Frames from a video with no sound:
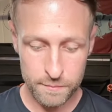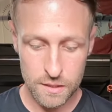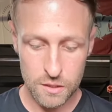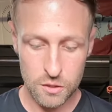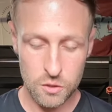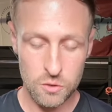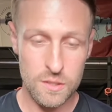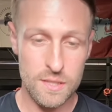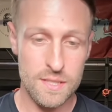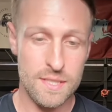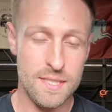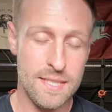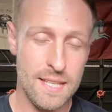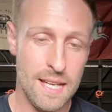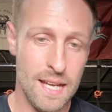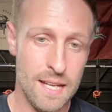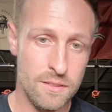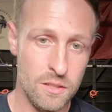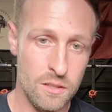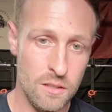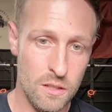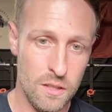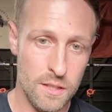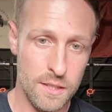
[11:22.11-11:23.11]
You get
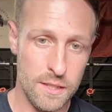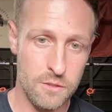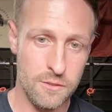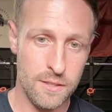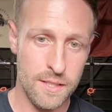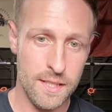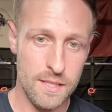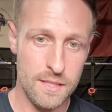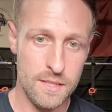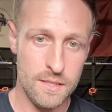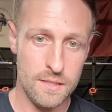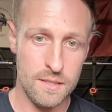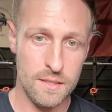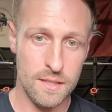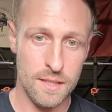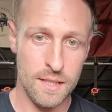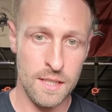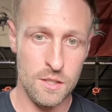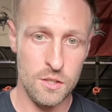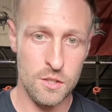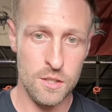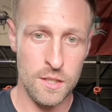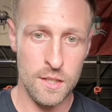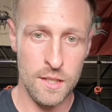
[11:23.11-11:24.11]
standard learning credits
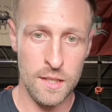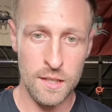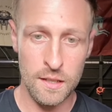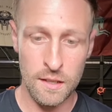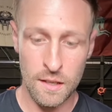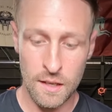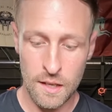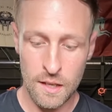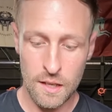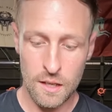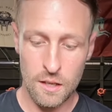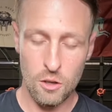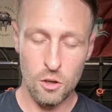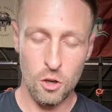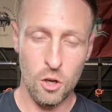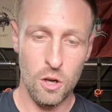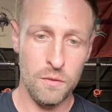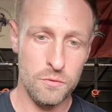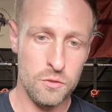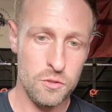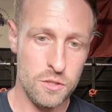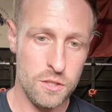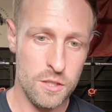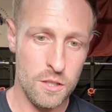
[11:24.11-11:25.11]
each year.
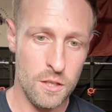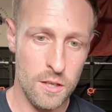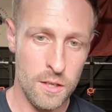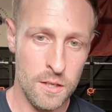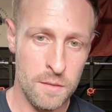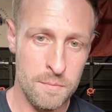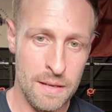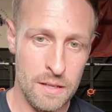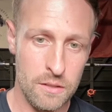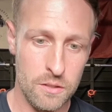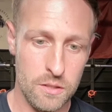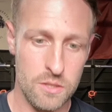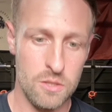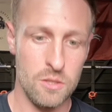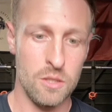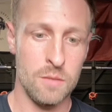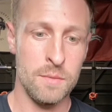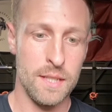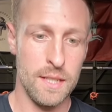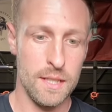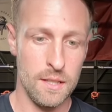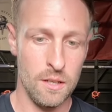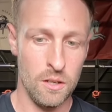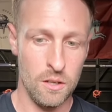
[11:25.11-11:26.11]
After a certain amount of time,
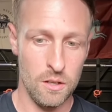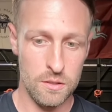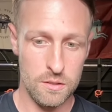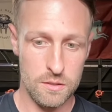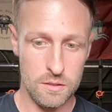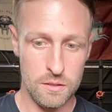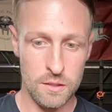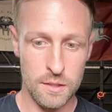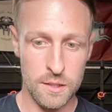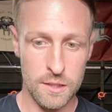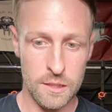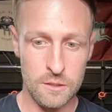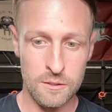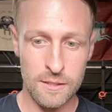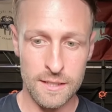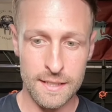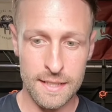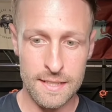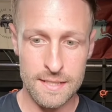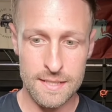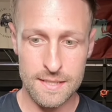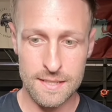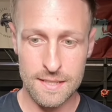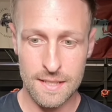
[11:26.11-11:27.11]
you get enhanced learning
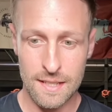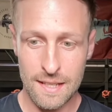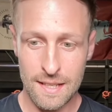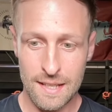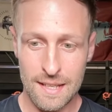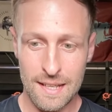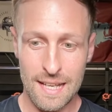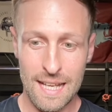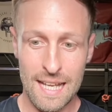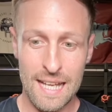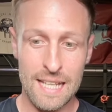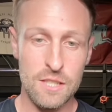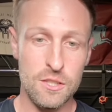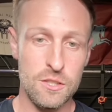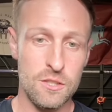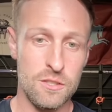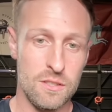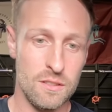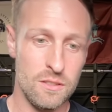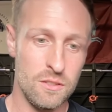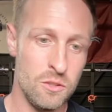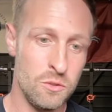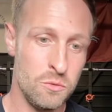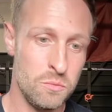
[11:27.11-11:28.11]
credits, and
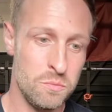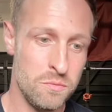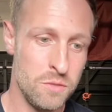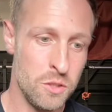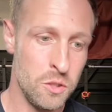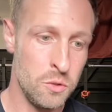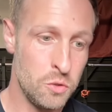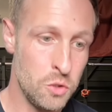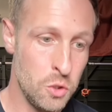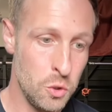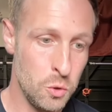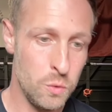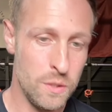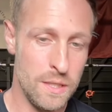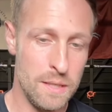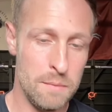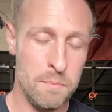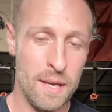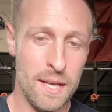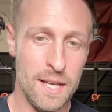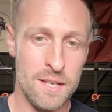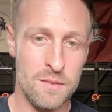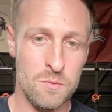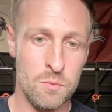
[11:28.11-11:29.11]
you you do get
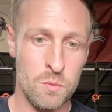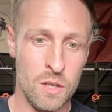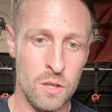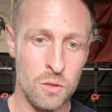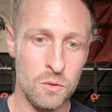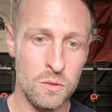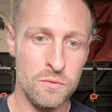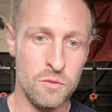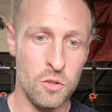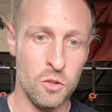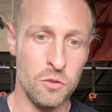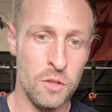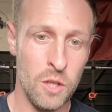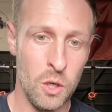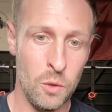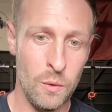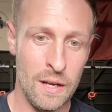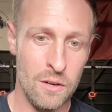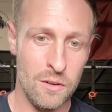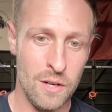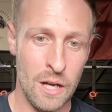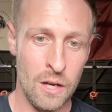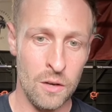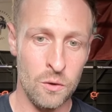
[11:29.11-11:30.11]
paid well. You've got no
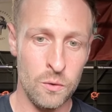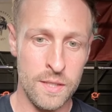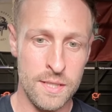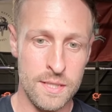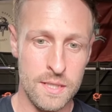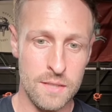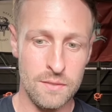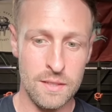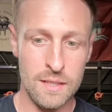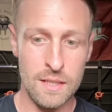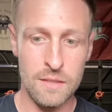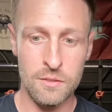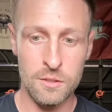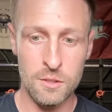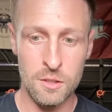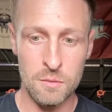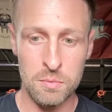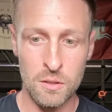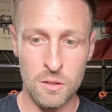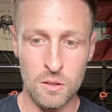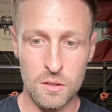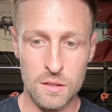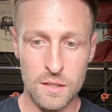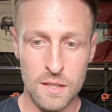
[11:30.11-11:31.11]
outgoings if you live in a
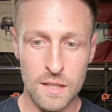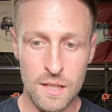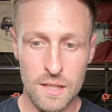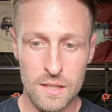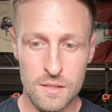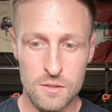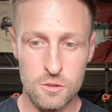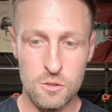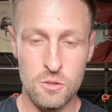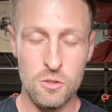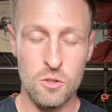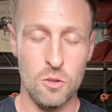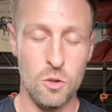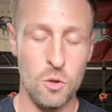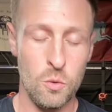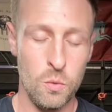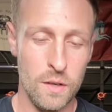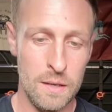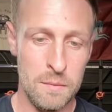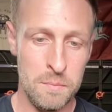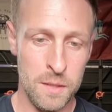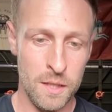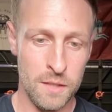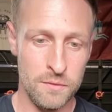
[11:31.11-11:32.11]
block, so you've got
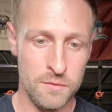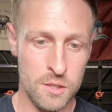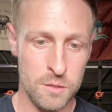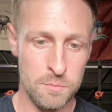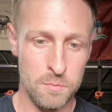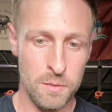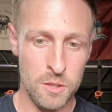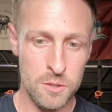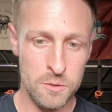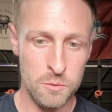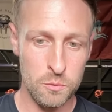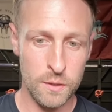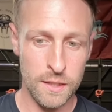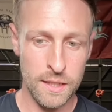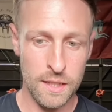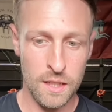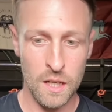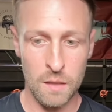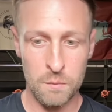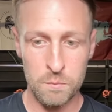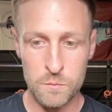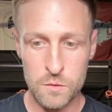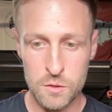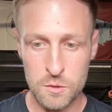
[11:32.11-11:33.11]
quite a bit of disposable
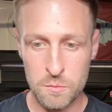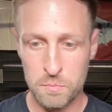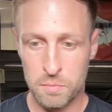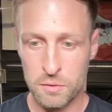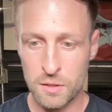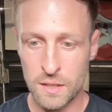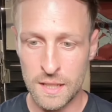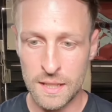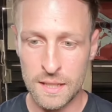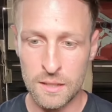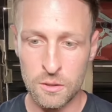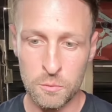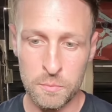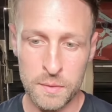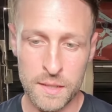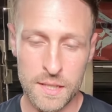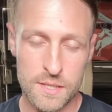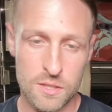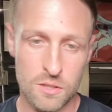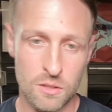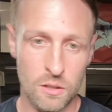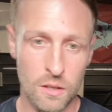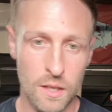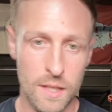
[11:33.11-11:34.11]
income to put a little bit
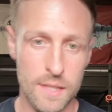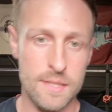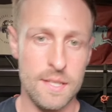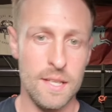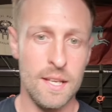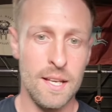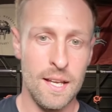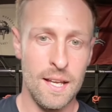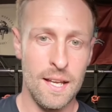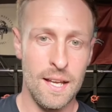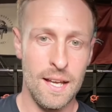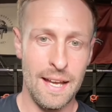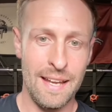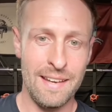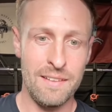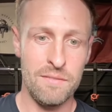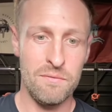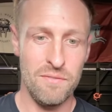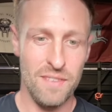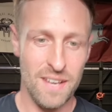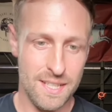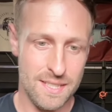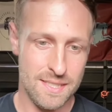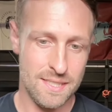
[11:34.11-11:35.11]
aside and
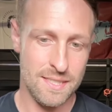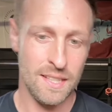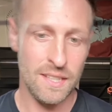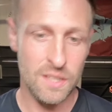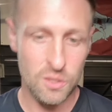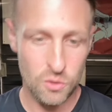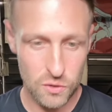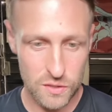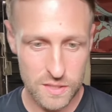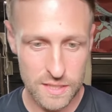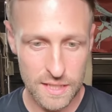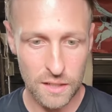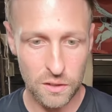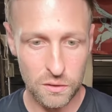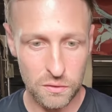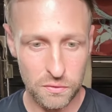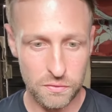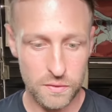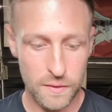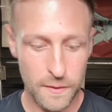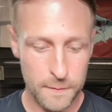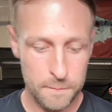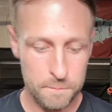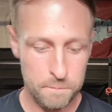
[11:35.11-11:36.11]
invest in
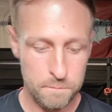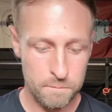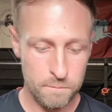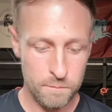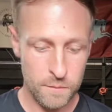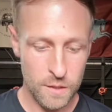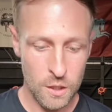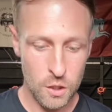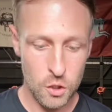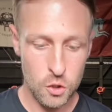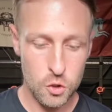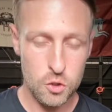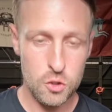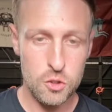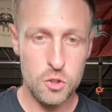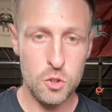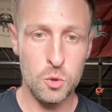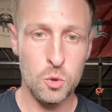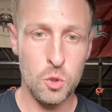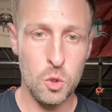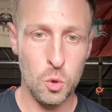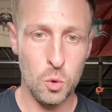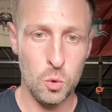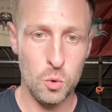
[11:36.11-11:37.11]
yourself.
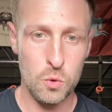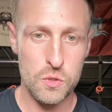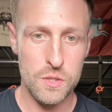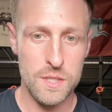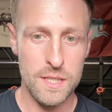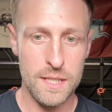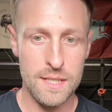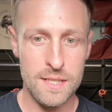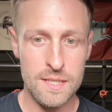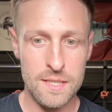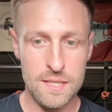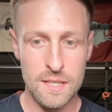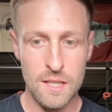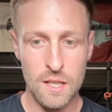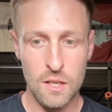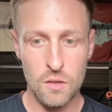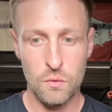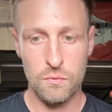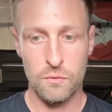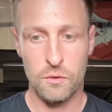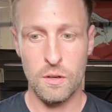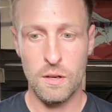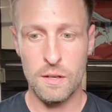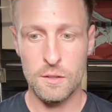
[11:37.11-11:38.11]
Do courses
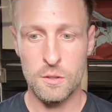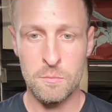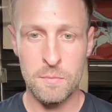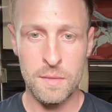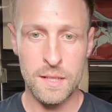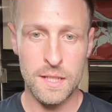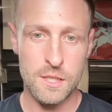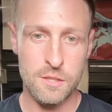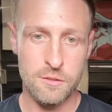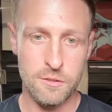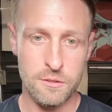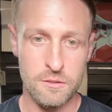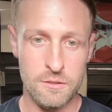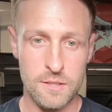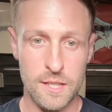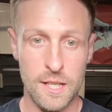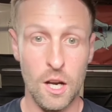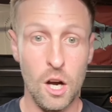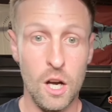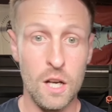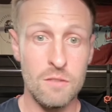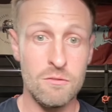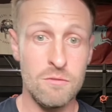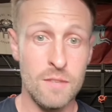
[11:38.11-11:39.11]
throughout your military career.
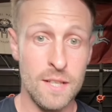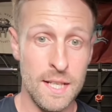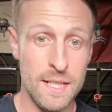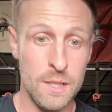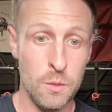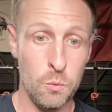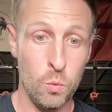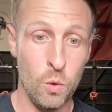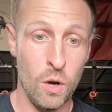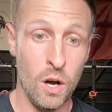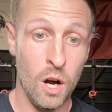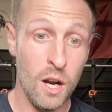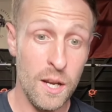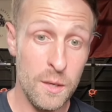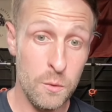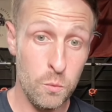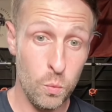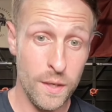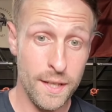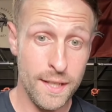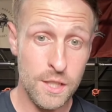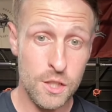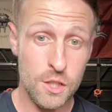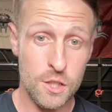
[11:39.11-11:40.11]
I re- I
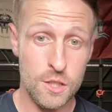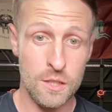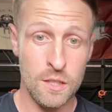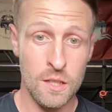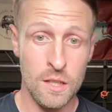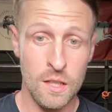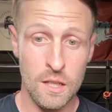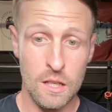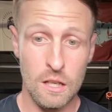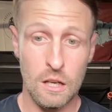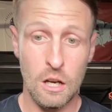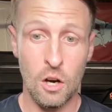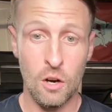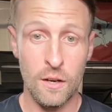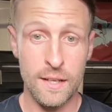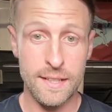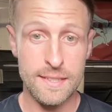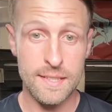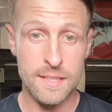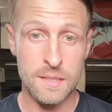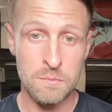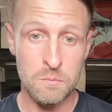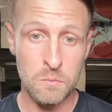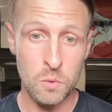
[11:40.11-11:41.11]
wish I
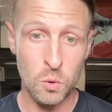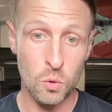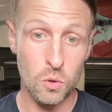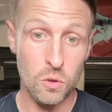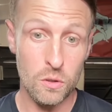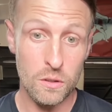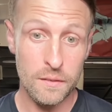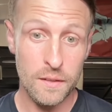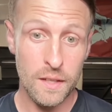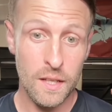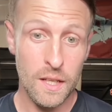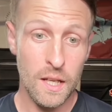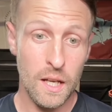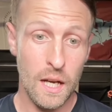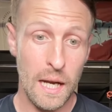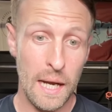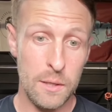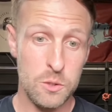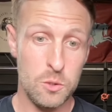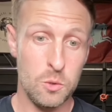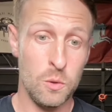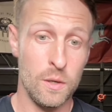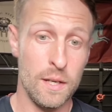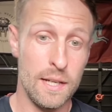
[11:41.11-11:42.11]
did more. I
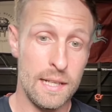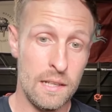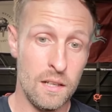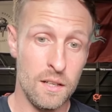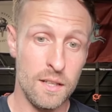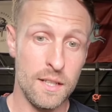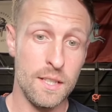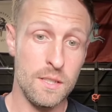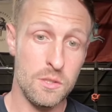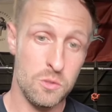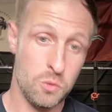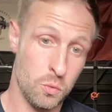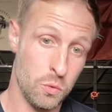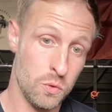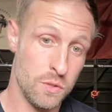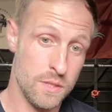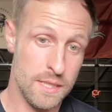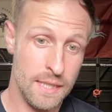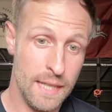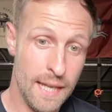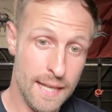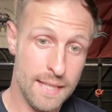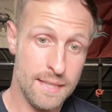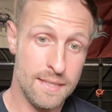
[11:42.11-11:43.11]
was quite lucky towards
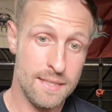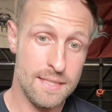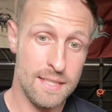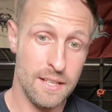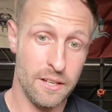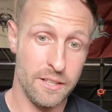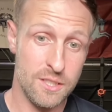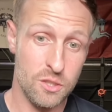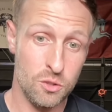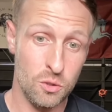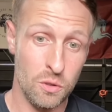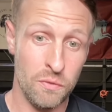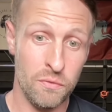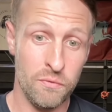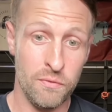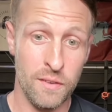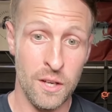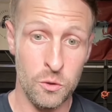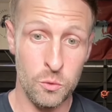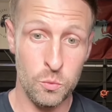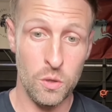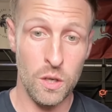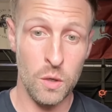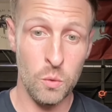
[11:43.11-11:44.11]
the end that I sort of
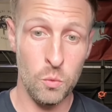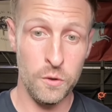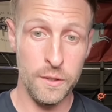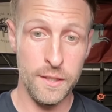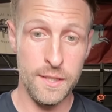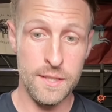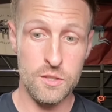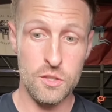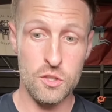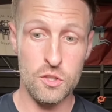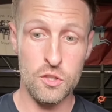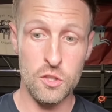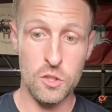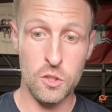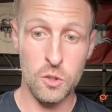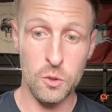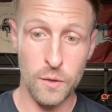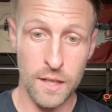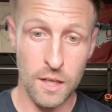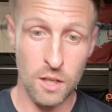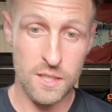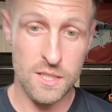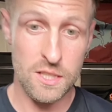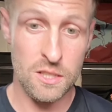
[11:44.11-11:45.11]
found what I wanted to do
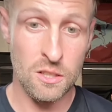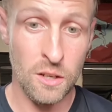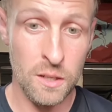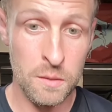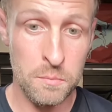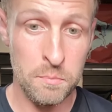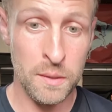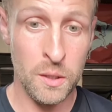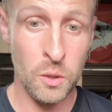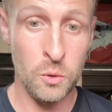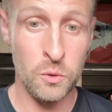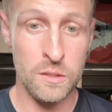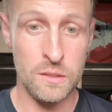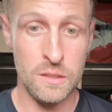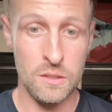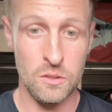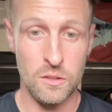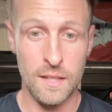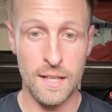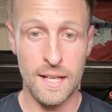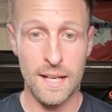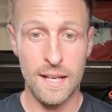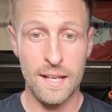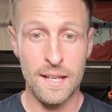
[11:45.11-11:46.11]
and I started building on
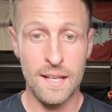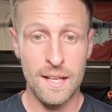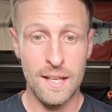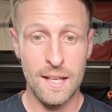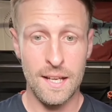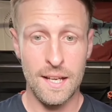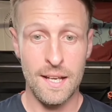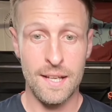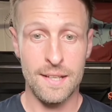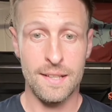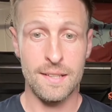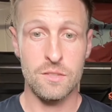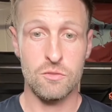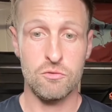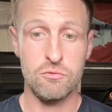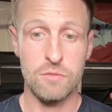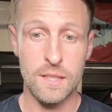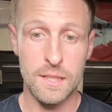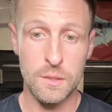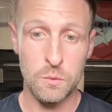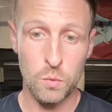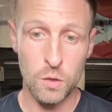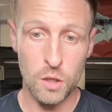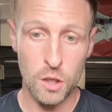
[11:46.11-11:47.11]
that and it's
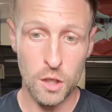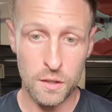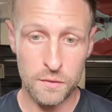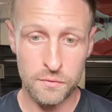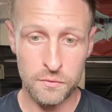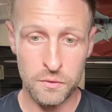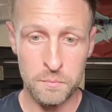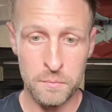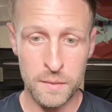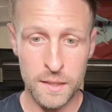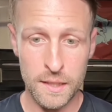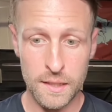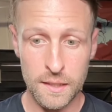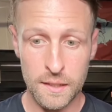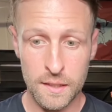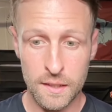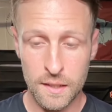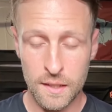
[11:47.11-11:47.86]
really worked for me.